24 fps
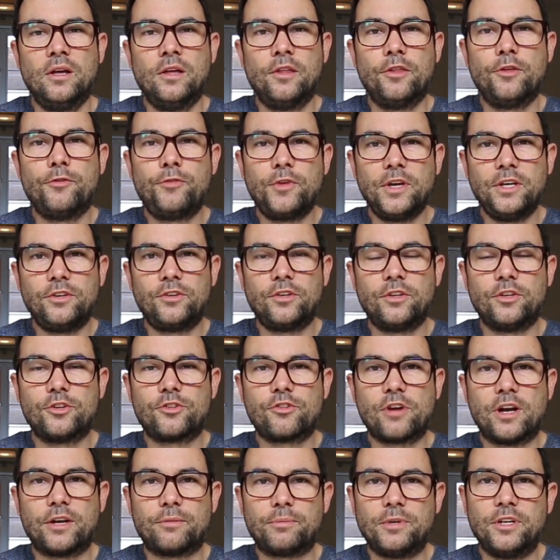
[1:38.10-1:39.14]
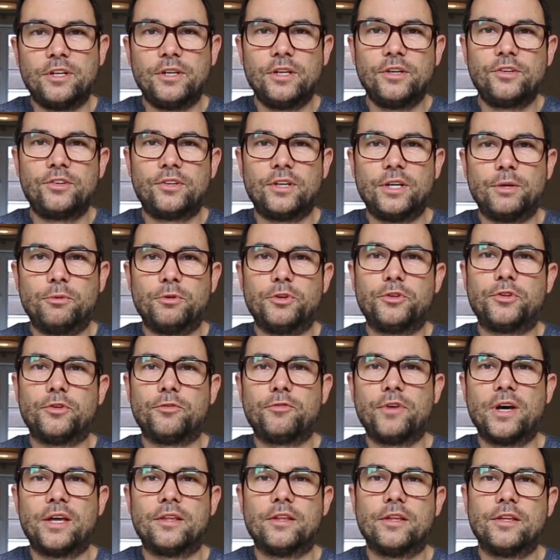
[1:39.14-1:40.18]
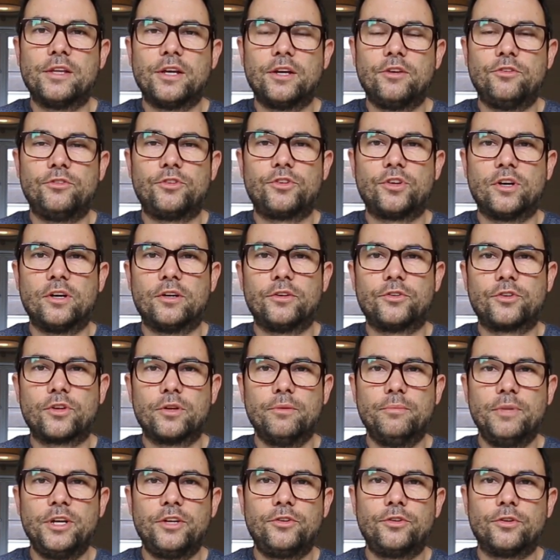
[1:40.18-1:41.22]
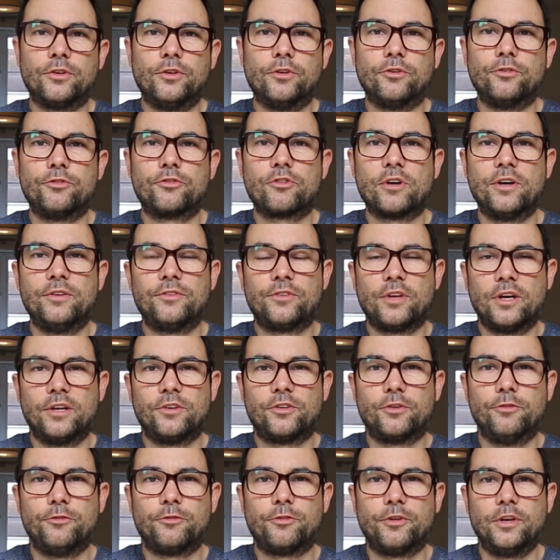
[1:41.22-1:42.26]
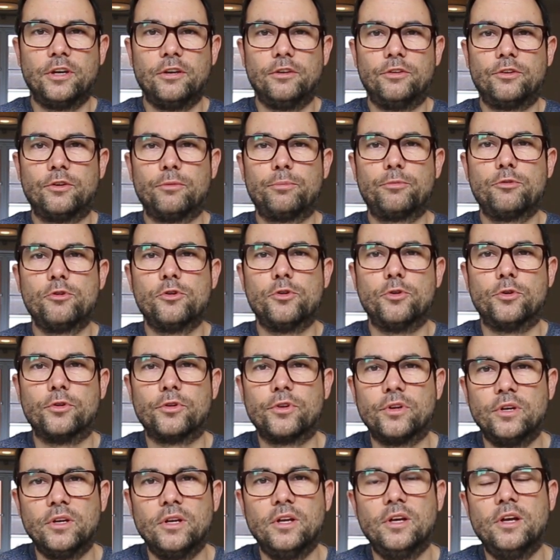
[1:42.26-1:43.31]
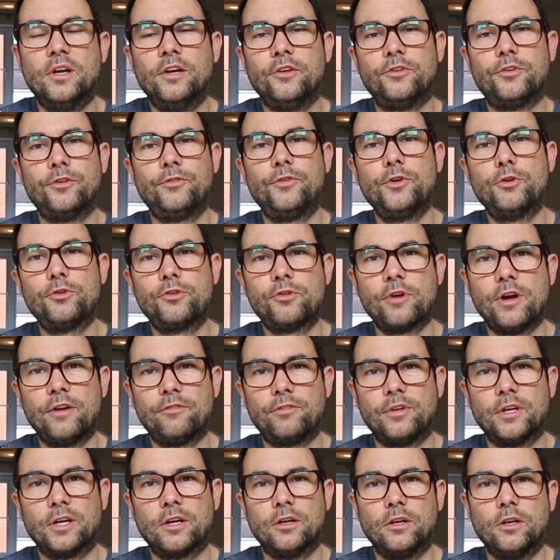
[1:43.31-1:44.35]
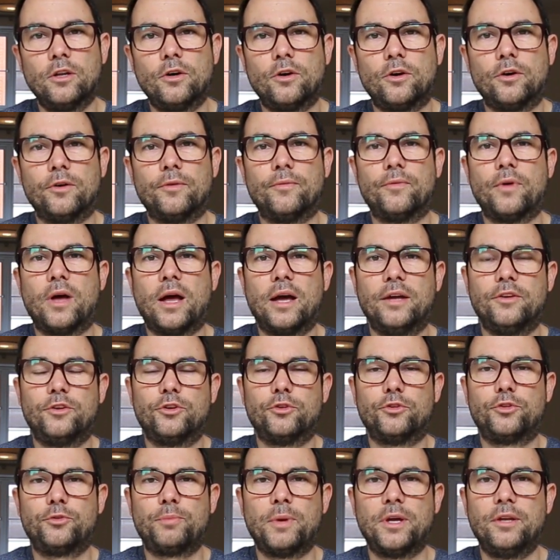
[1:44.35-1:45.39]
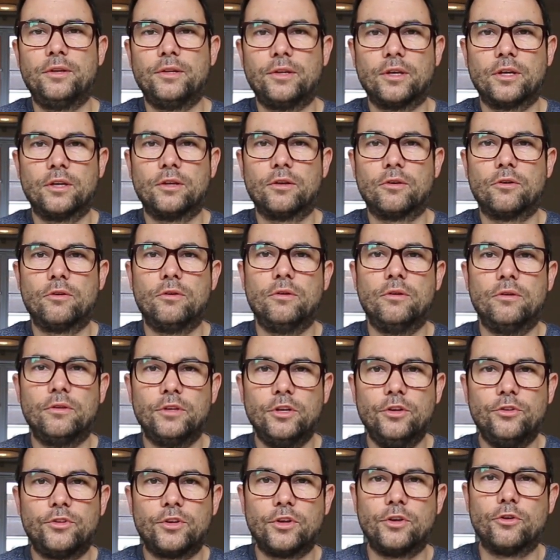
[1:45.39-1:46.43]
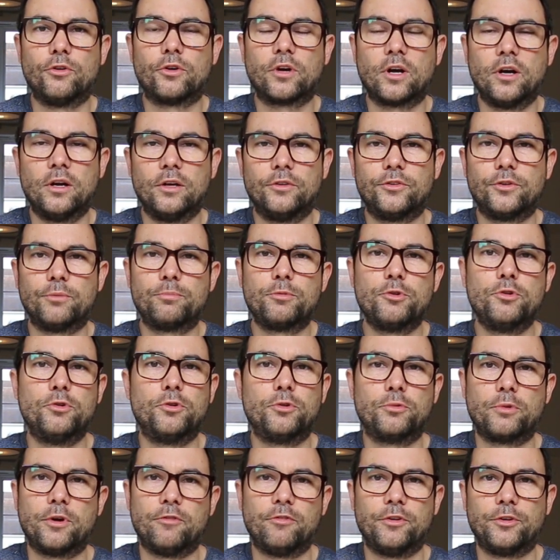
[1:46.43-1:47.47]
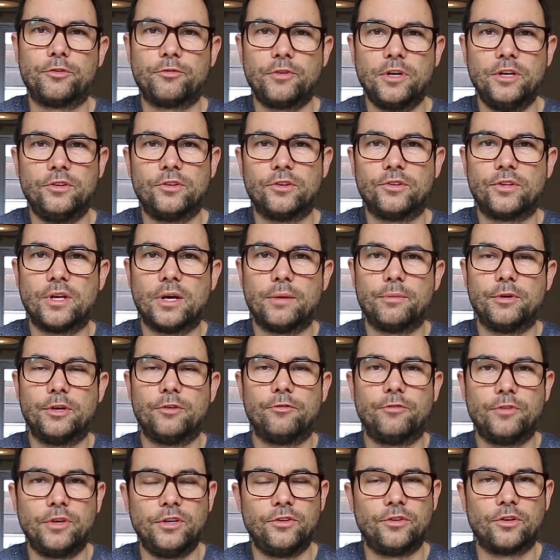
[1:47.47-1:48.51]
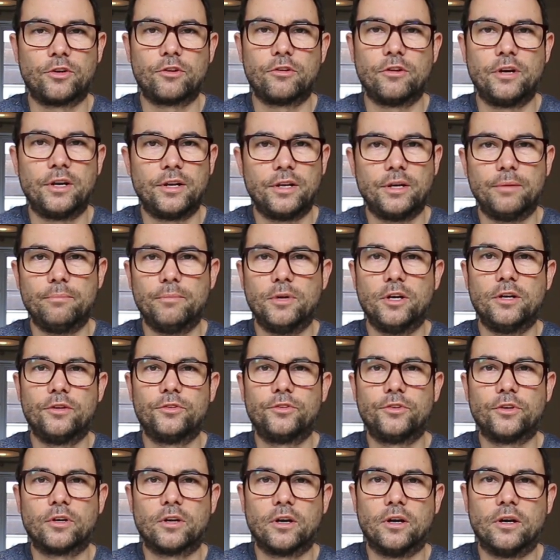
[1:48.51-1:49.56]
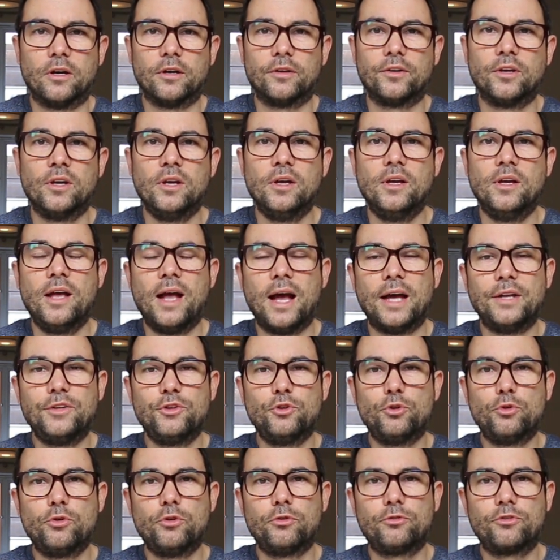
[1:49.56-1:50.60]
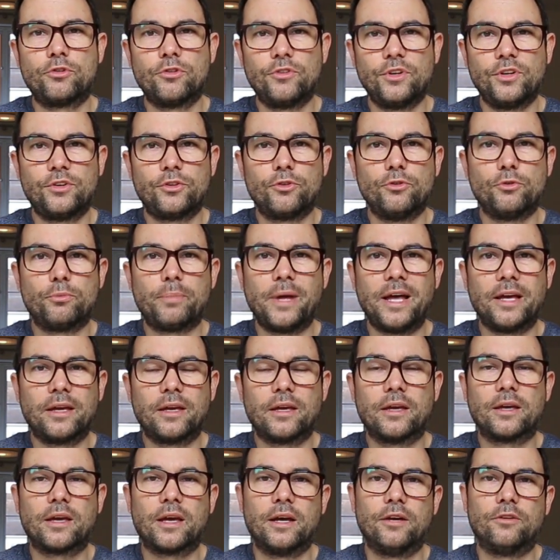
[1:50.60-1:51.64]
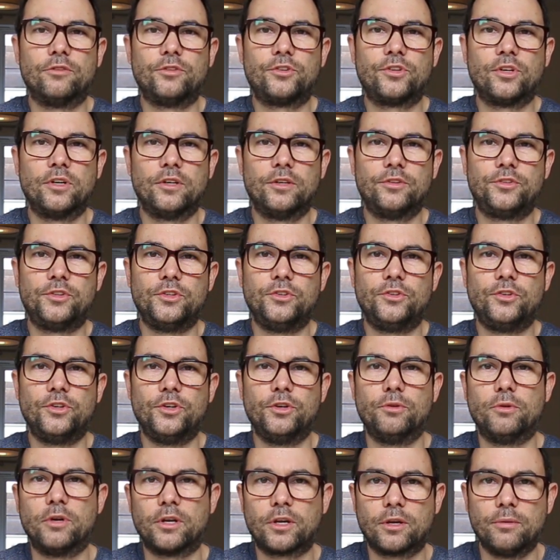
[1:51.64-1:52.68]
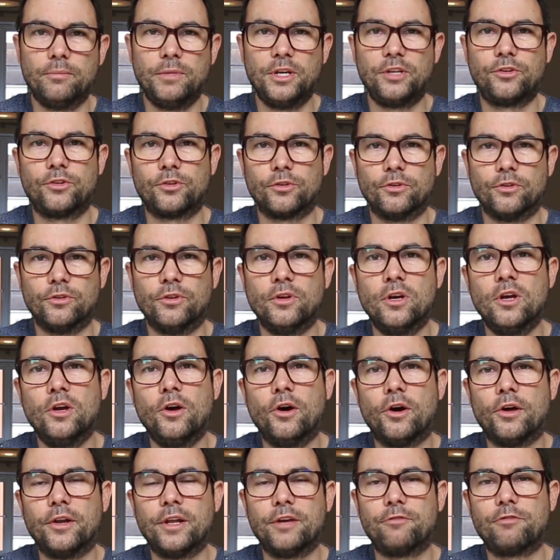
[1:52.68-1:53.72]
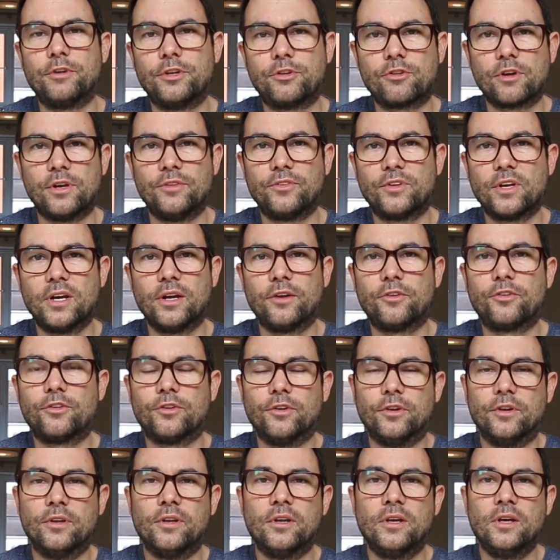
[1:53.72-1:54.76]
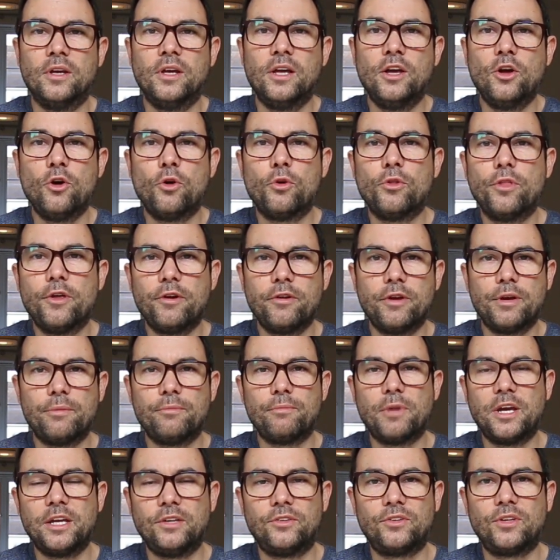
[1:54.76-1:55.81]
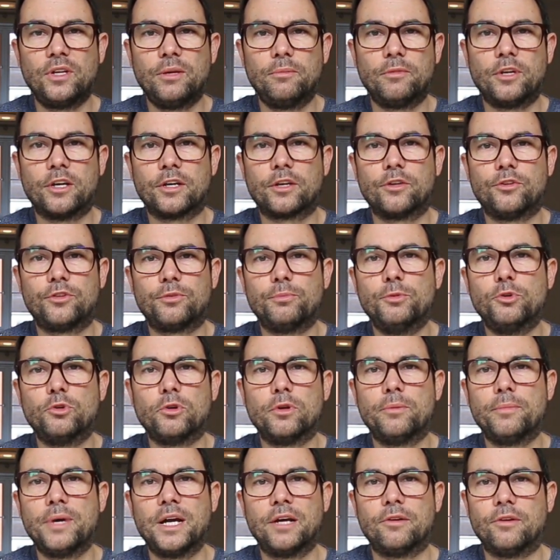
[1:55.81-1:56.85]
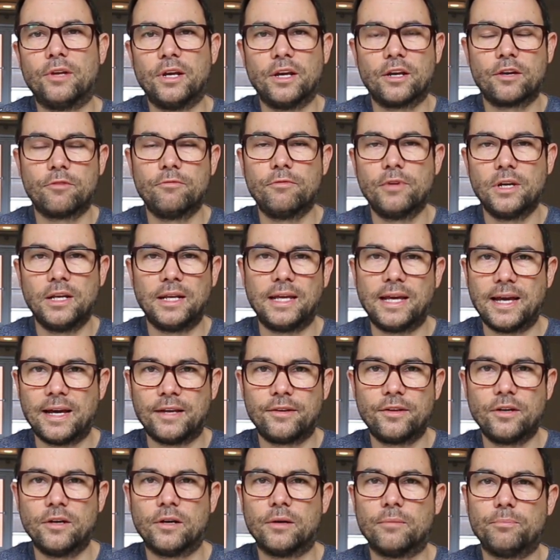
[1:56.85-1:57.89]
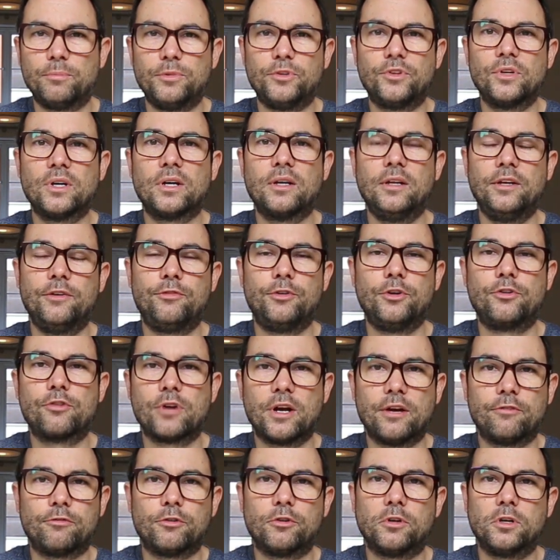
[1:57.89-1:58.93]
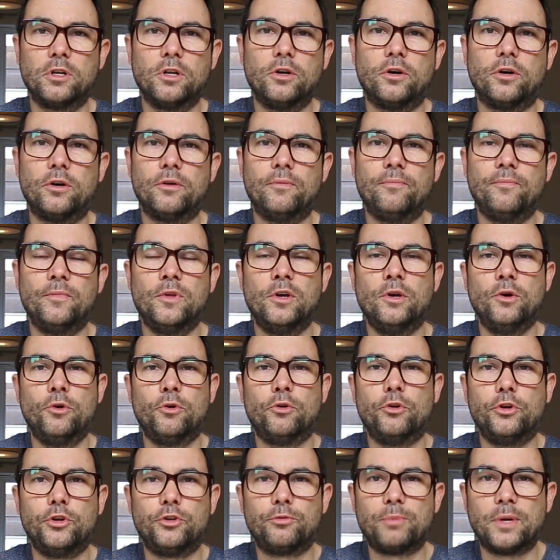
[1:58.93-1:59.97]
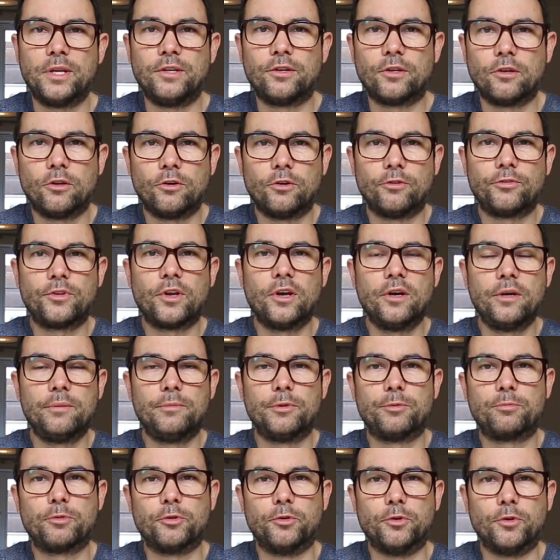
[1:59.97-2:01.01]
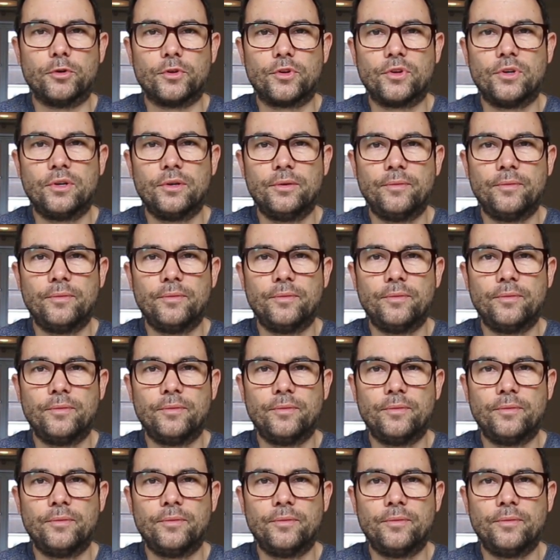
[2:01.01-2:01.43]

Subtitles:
The feature that attracted me initially was the fact that they don't charge commission on transaction fees abroad. So if you're travelling a lot and you're spending using your cards abroad, whether it's Visa Debit, Visa Credit, MasterCard, and your traditional bank account charges you a commission on every transaction, although it may seem like a small amount, it can really add up, particularly if you travel a lot or you spend a lot of time abroad.